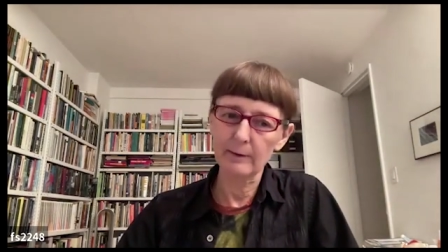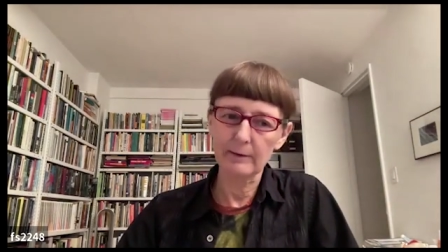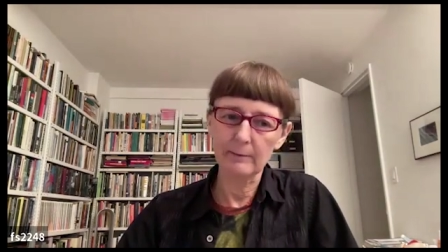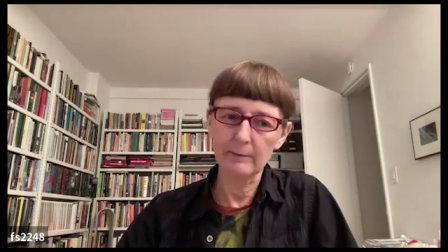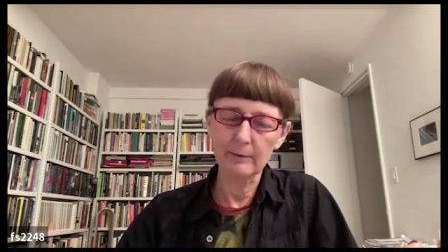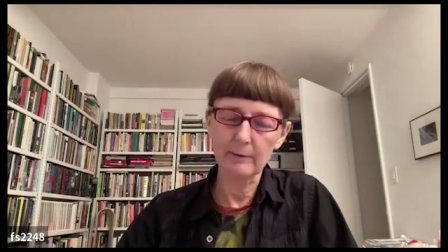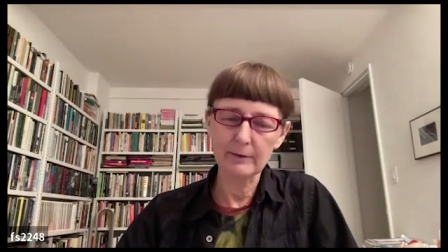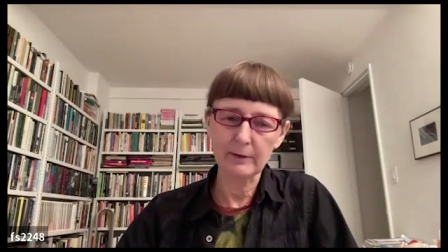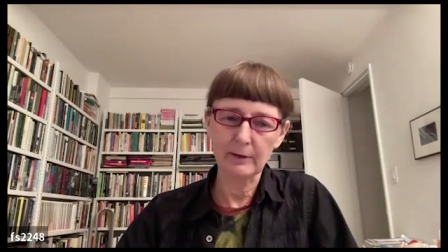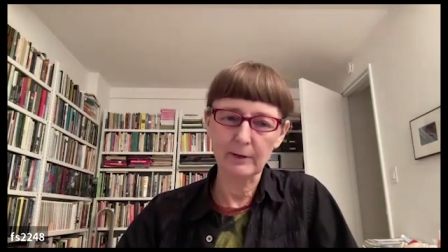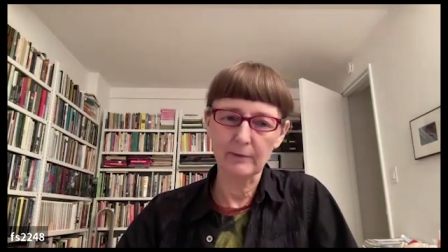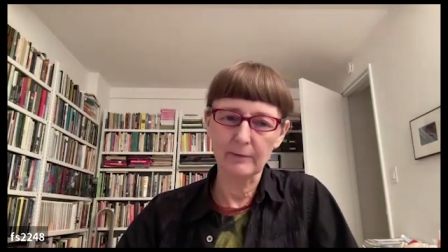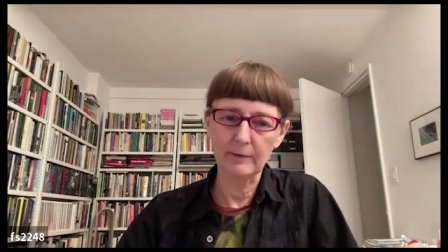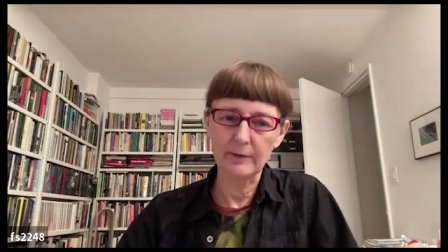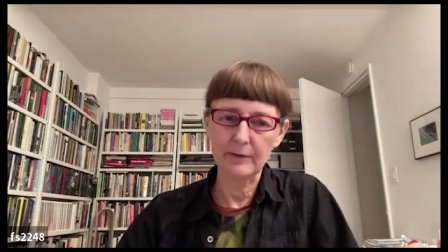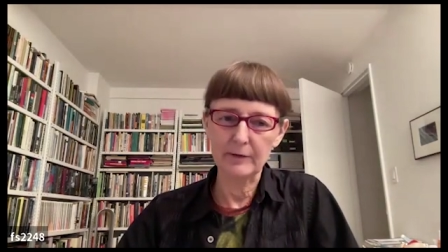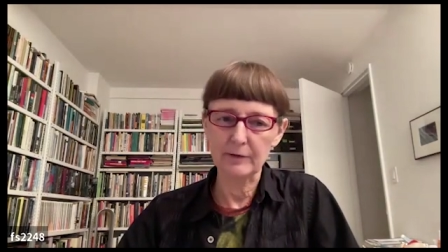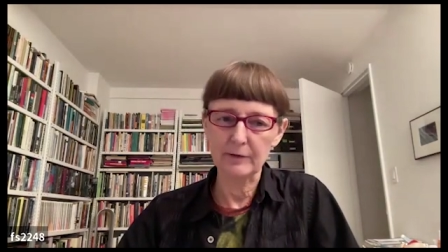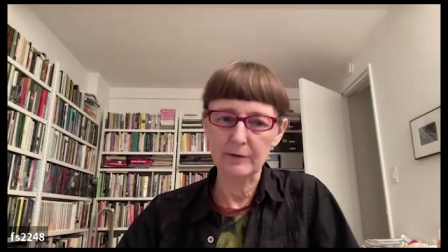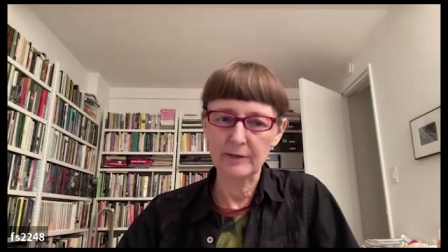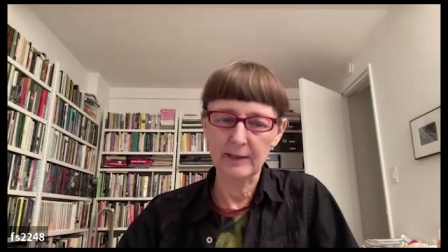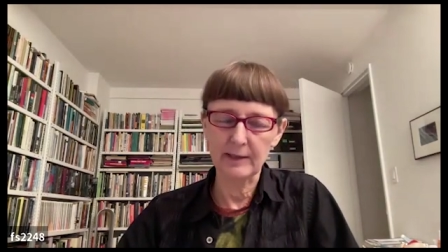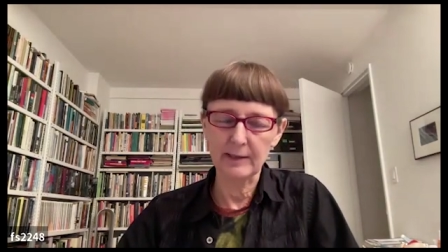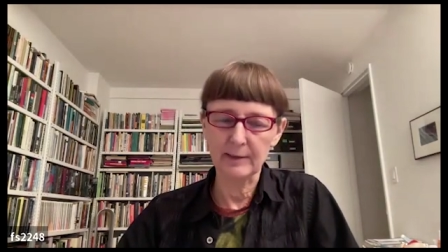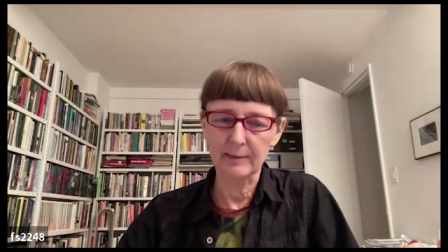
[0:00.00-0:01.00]
We're sort of
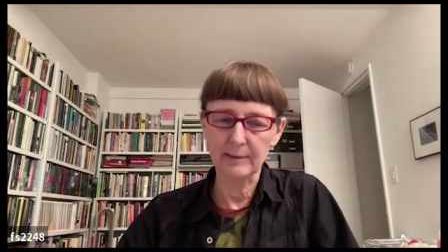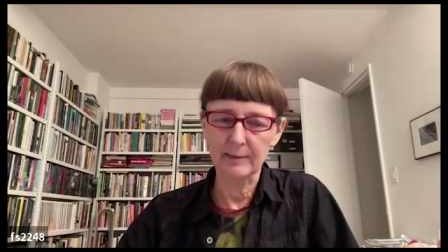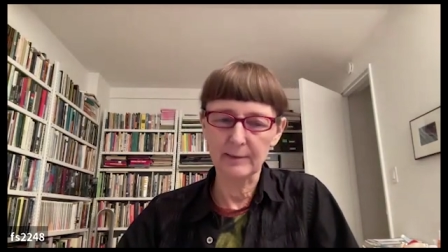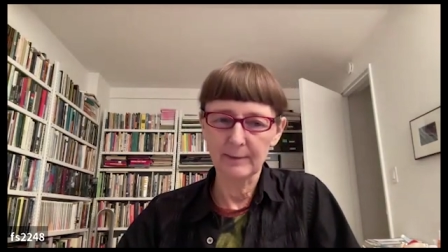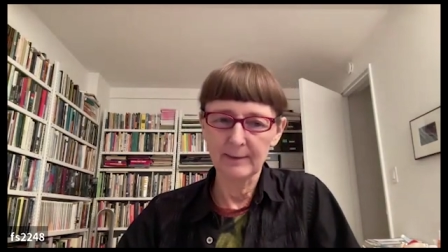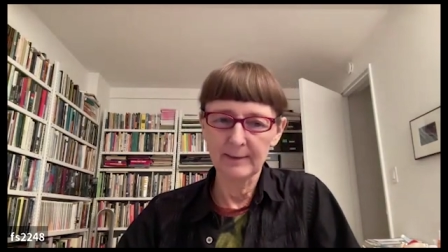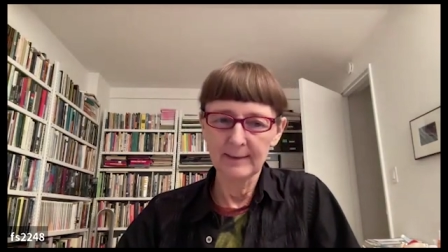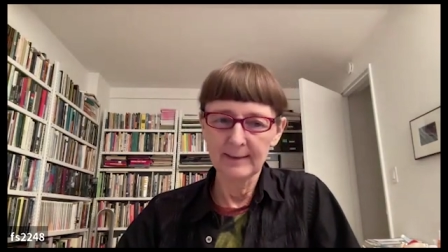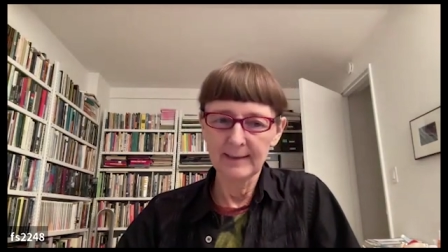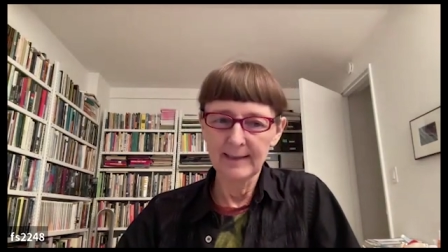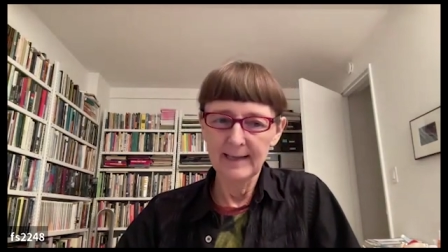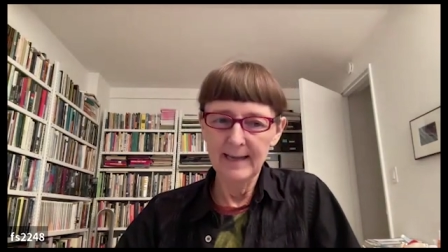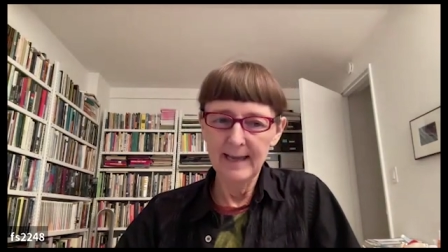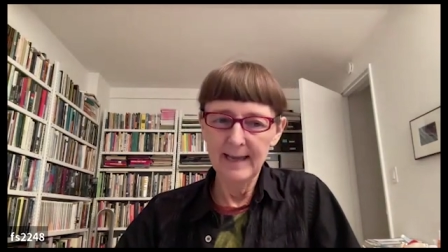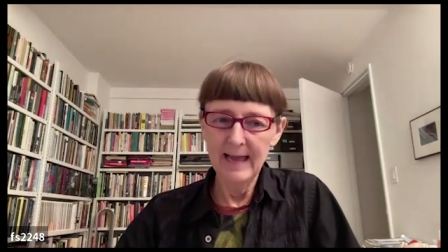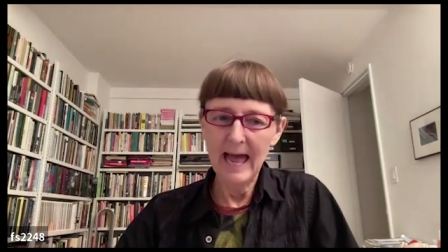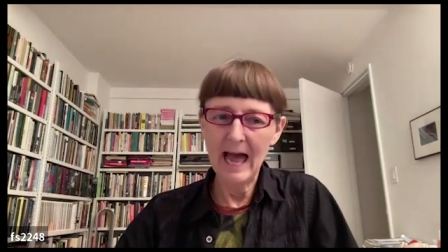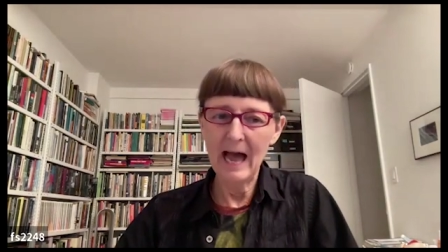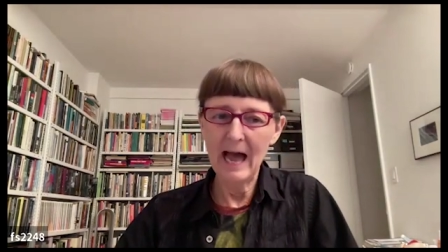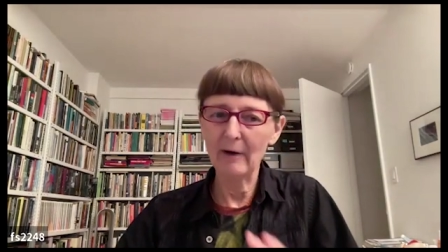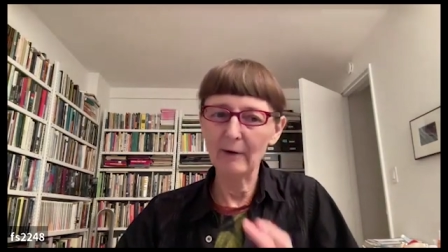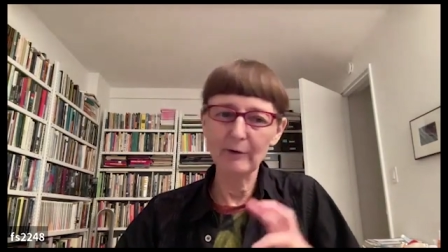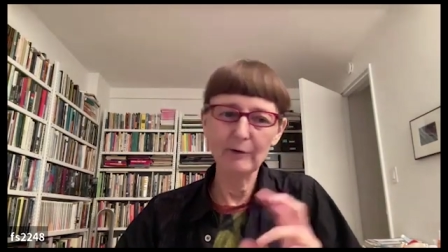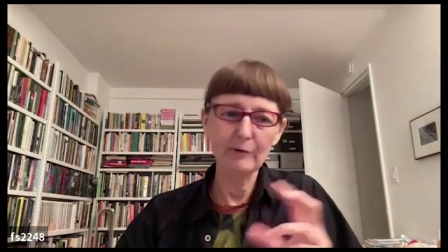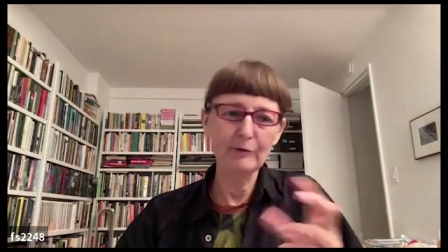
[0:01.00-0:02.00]
interested in
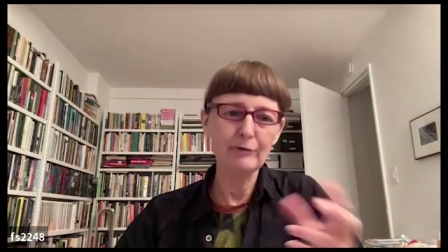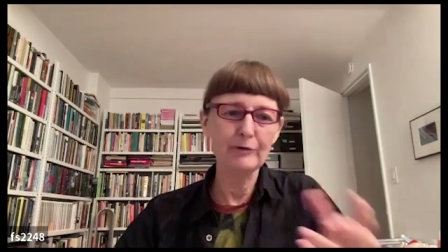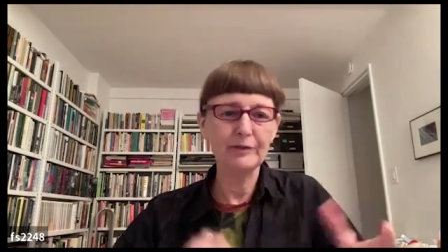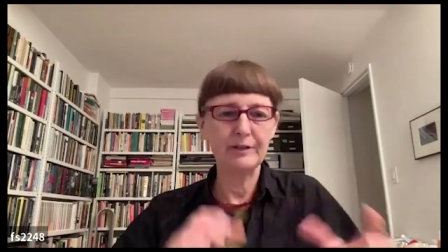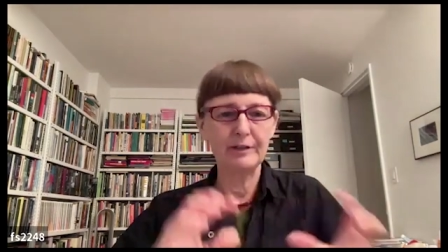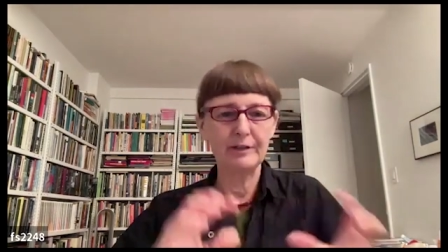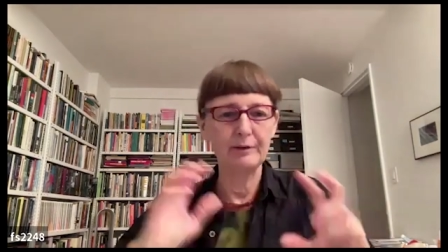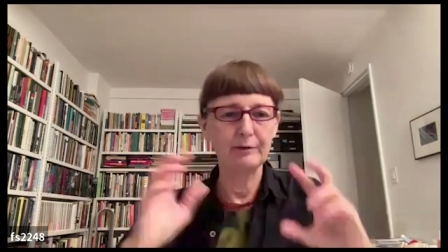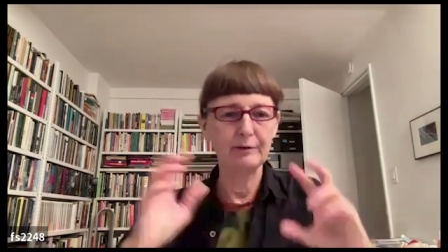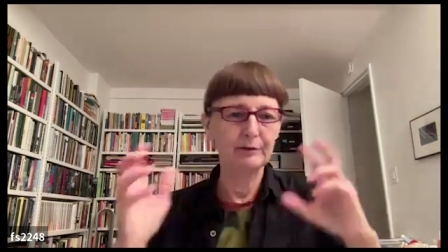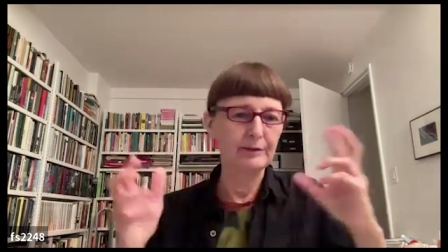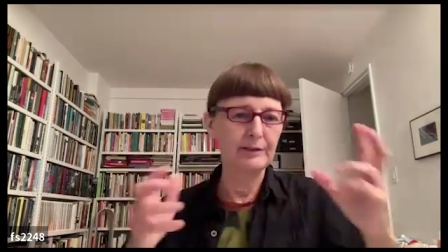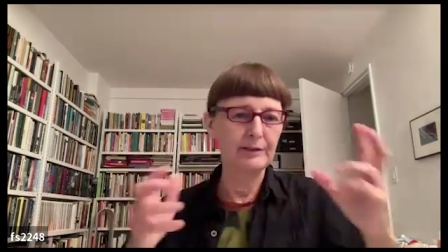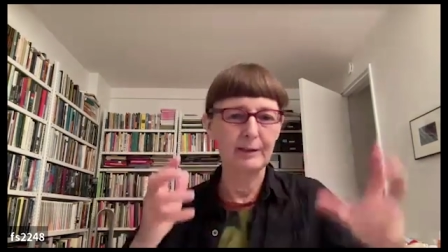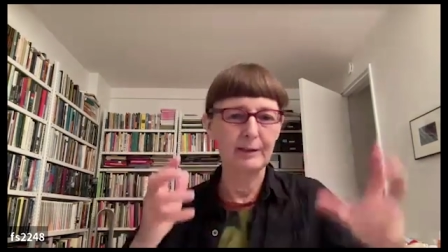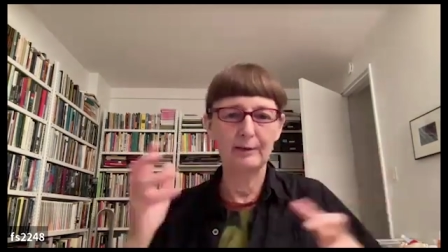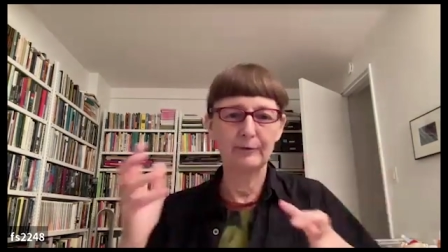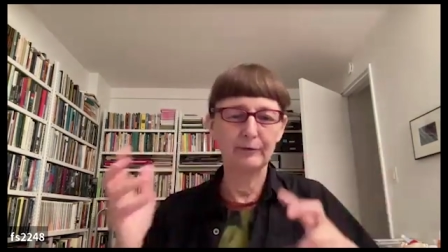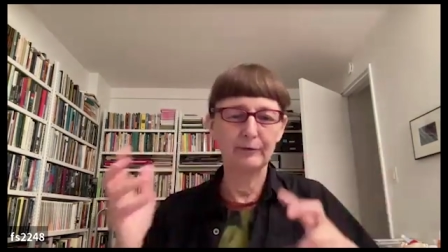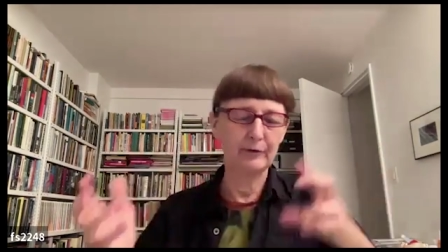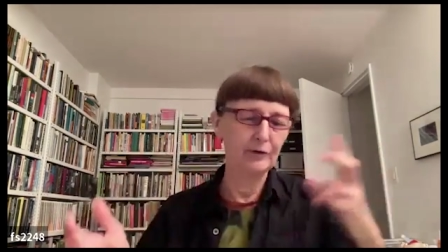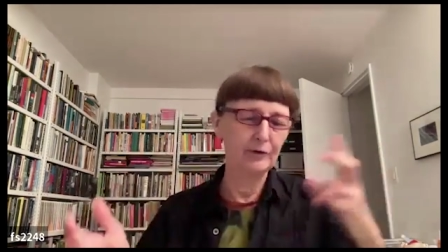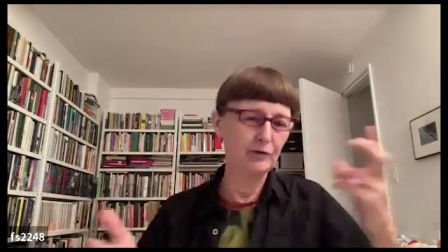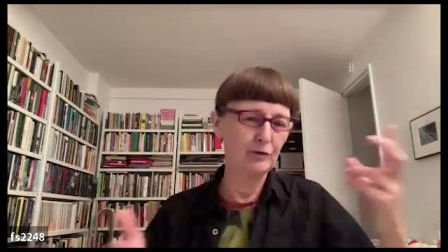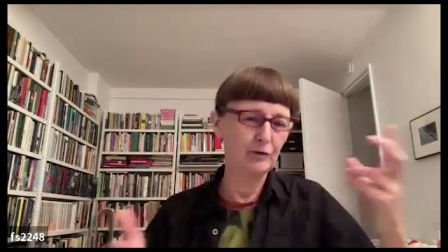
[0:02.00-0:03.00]
how you see
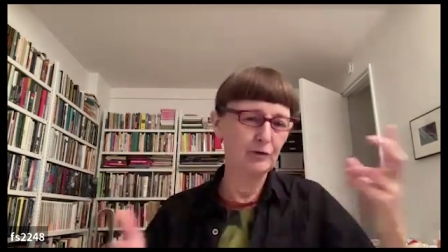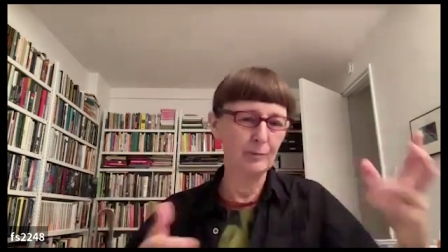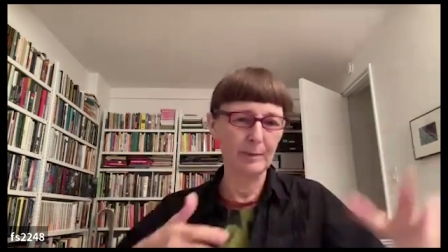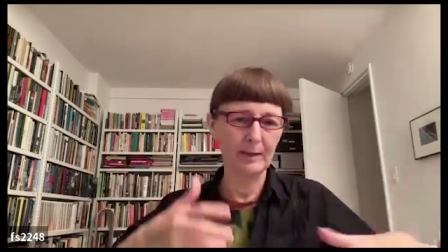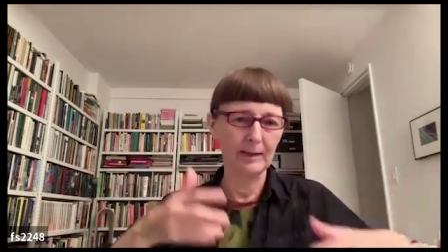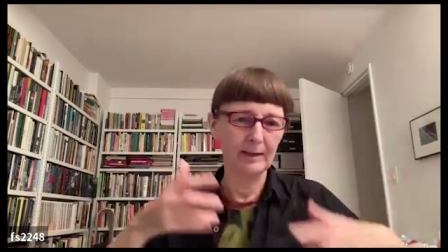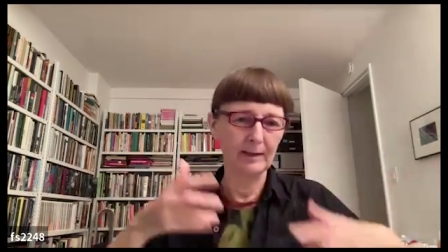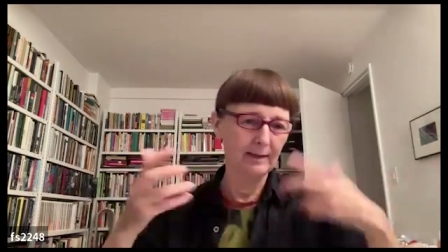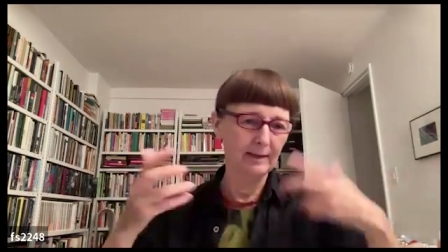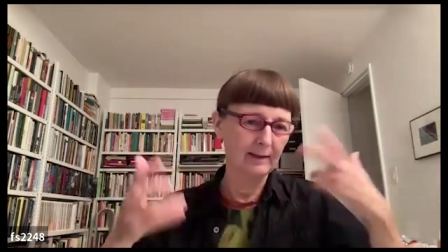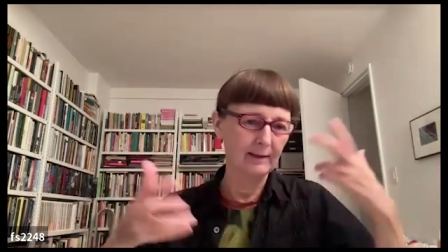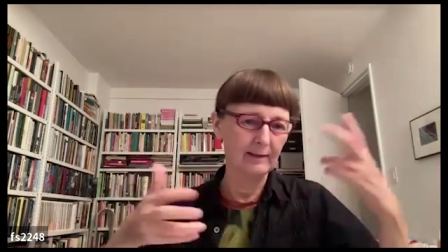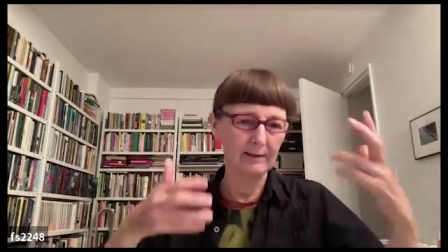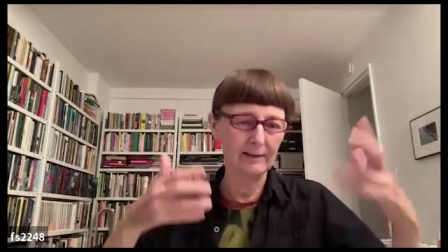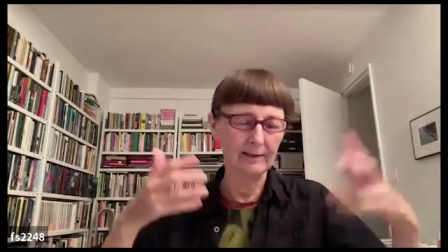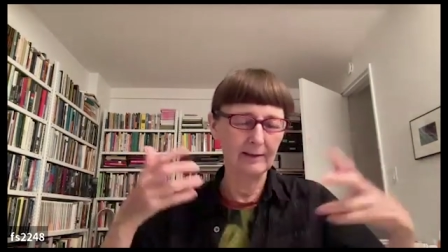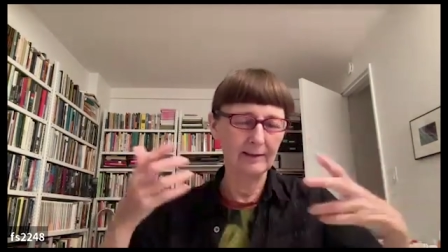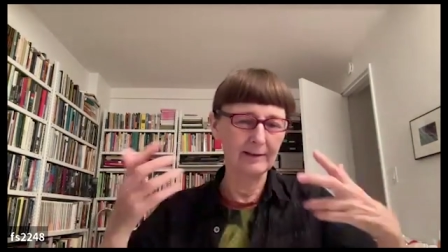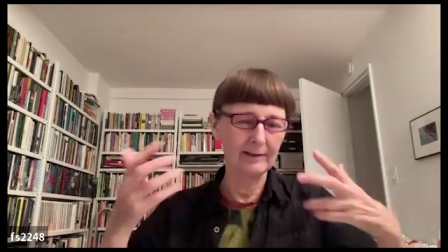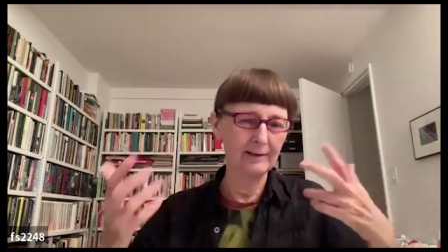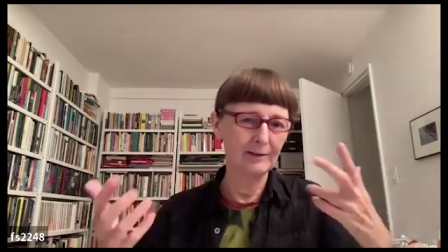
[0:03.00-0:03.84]
yourself contributing,